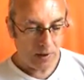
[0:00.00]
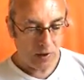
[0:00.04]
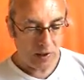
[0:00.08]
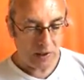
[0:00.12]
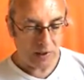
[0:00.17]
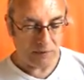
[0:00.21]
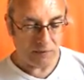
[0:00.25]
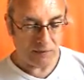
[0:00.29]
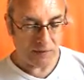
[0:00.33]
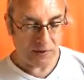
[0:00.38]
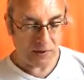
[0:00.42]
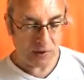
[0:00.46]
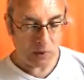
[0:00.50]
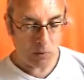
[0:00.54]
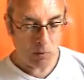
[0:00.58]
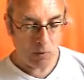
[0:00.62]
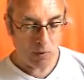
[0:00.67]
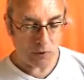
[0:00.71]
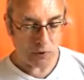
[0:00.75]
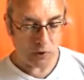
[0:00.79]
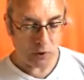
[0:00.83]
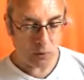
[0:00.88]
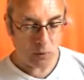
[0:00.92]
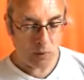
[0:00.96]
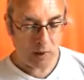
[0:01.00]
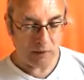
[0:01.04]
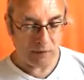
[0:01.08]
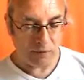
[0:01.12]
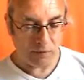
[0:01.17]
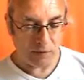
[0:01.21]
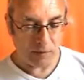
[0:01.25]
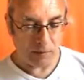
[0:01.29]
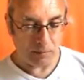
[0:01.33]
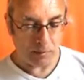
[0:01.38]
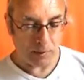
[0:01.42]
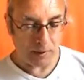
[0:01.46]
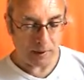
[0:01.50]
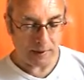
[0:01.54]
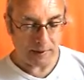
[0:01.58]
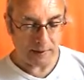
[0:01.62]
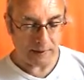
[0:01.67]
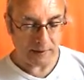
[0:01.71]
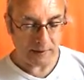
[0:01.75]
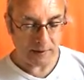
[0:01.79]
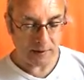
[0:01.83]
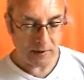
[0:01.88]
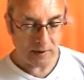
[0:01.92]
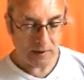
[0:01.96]
Even as he walked away from the
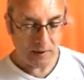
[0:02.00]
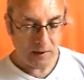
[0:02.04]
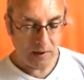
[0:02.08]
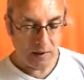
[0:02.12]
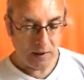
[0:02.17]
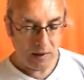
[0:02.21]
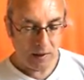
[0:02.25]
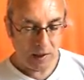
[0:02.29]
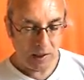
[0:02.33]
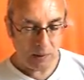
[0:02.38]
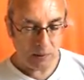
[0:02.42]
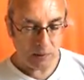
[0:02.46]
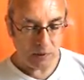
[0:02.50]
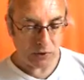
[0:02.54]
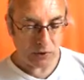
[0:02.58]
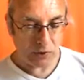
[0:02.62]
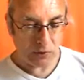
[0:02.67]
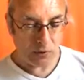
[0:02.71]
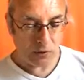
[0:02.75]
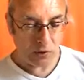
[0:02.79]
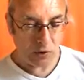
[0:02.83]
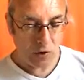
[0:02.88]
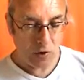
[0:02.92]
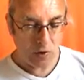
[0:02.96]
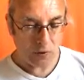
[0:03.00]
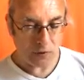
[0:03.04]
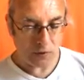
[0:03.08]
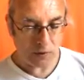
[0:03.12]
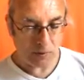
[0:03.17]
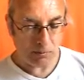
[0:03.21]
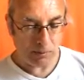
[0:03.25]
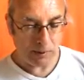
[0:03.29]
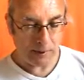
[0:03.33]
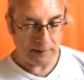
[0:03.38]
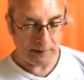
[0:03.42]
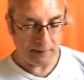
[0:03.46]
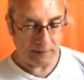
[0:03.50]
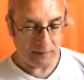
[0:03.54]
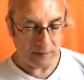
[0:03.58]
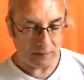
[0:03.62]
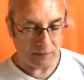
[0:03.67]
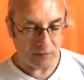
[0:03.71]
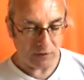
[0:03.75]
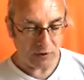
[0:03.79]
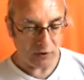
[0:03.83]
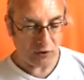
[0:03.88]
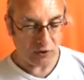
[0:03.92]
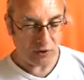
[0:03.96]
place, he was still contemplating
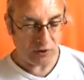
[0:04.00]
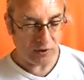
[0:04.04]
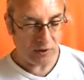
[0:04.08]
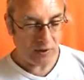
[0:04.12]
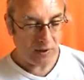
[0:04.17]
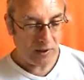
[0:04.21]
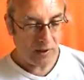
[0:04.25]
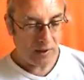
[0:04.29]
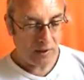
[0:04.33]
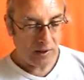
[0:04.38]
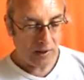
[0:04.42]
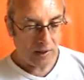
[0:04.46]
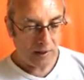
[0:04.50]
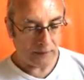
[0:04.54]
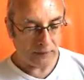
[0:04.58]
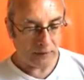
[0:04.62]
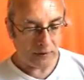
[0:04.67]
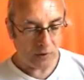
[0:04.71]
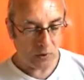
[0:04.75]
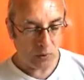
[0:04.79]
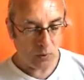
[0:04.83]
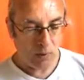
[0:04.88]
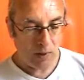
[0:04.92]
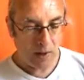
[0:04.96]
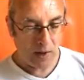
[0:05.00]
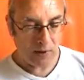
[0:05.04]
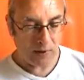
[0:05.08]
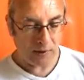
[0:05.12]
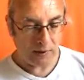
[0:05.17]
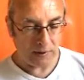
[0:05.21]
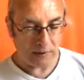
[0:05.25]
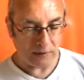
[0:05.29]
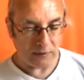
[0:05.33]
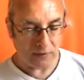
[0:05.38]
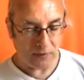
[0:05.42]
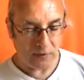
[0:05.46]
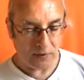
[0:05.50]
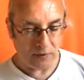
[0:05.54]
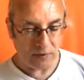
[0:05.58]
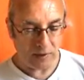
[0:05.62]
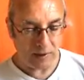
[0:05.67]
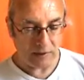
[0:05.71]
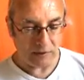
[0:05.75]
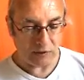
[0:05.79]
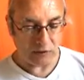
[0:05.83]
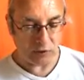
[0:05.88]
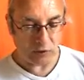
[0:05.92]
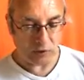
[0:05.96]
the vision and inquiring into the
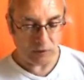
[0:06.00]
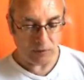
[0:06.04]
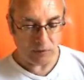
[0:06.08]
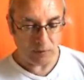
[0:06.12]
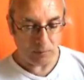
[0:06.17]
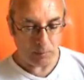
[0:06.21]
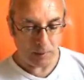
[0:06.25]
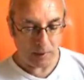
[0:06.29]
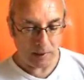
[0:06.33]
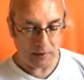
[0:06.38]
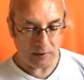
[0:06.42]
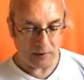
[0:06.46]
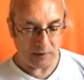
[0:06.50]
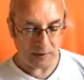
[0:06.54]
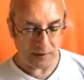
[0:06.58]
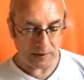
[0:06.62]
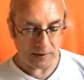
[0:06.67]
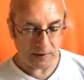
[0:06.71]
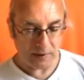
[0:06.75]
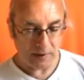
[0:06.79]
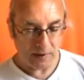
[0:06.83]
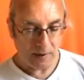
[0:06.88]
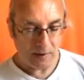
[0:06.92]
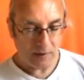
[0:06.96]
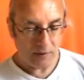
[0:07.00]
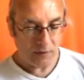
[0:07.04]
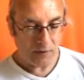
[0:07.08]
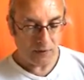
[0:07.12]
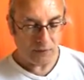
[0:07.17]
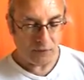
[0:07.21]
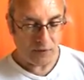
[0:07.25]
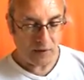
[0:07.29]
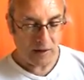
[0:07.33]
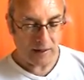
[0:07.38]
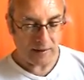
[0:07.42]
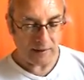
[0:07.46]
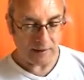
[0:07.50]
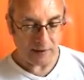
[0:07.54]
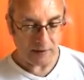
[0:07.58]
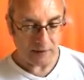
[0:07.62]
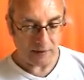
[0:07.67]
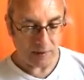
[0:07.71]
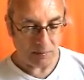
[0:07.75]
nature of the parents, the friends